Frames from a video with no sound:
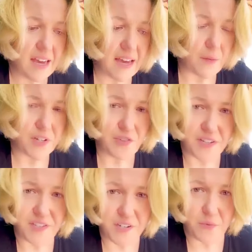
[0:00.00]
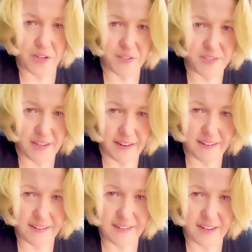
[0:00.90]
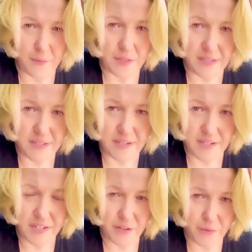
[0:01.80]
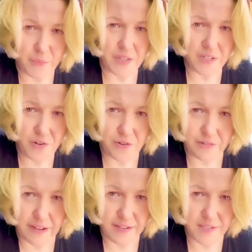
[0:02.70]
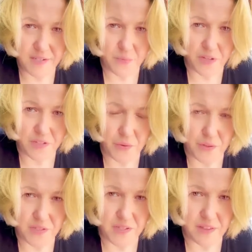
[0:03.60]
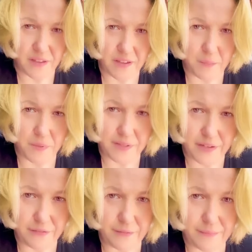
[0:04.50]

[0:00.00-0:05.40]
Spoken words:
And we trusted what you said, and we listened to you, and we internalized what you told us to think and believe.